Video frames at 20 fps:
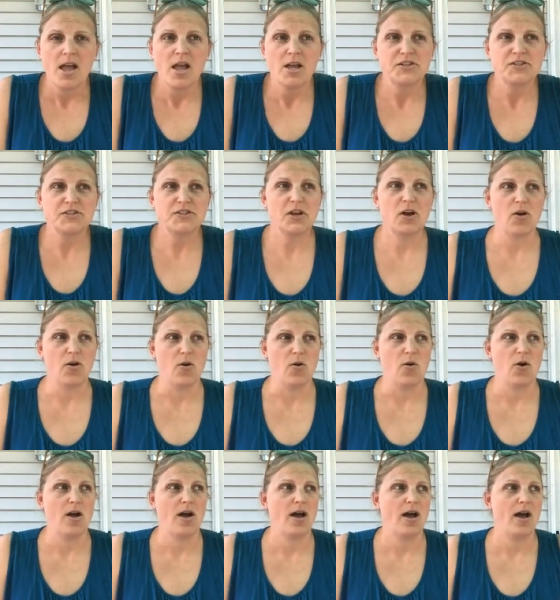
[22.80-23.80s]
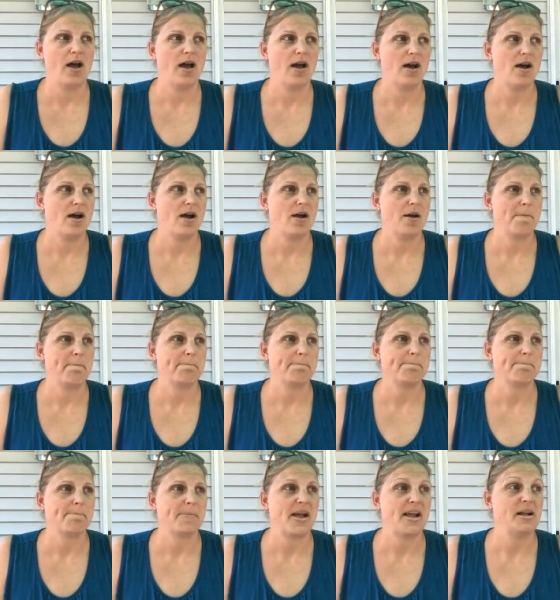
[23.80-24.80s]
So, I
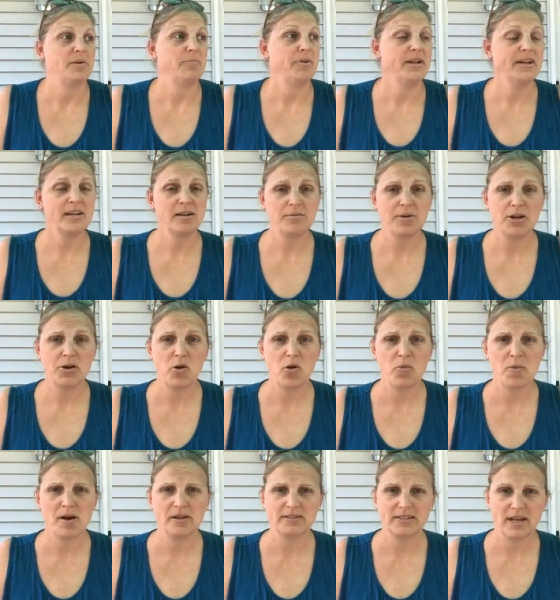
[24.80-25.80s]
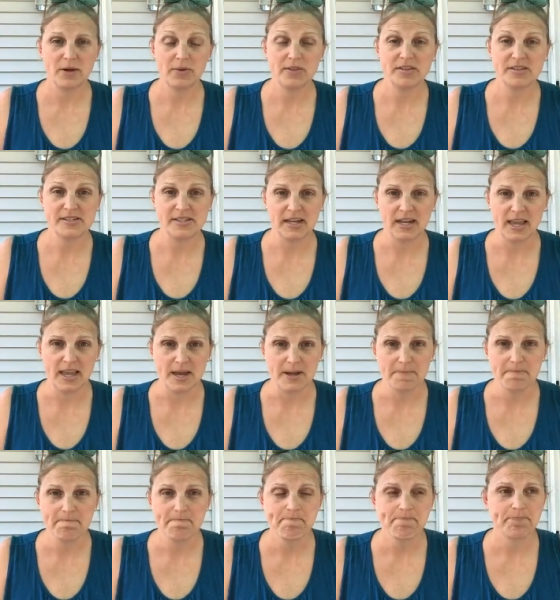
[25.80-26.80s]
had planned on being home all day with a sick
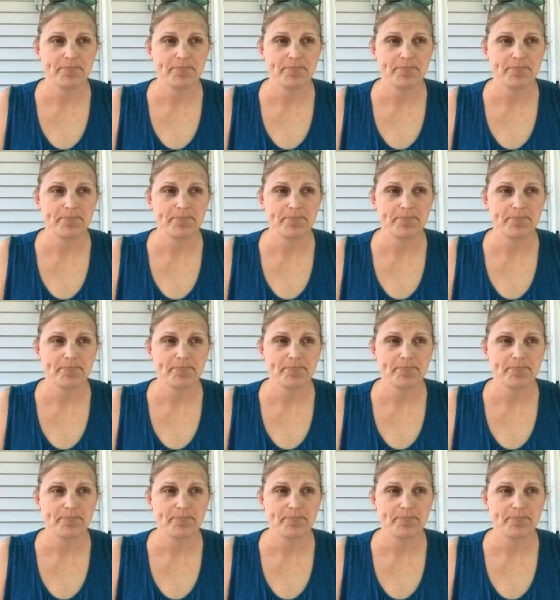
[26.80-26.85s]
kid.